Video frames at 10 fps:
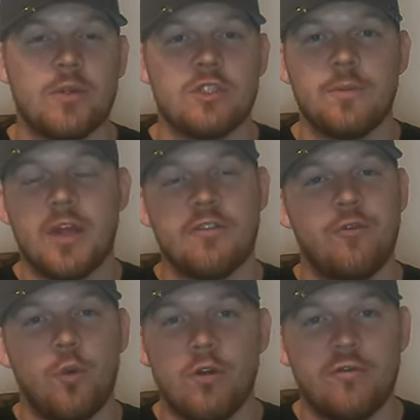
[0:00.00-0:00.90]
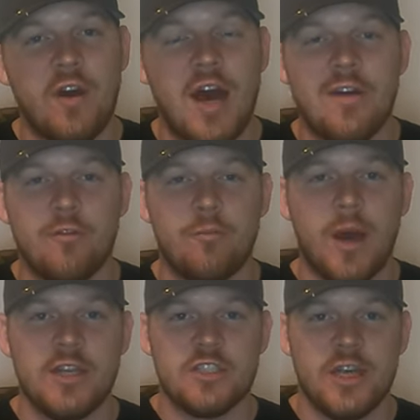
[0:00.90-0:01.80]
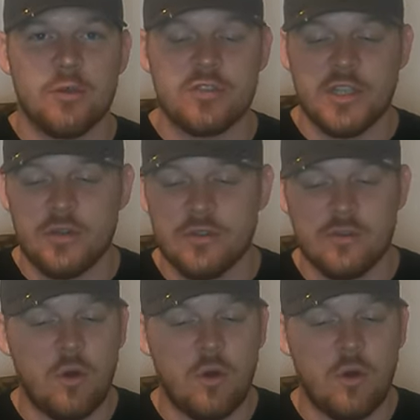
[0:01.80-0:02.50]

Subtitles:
which is going to be like four or five of my channel stickers.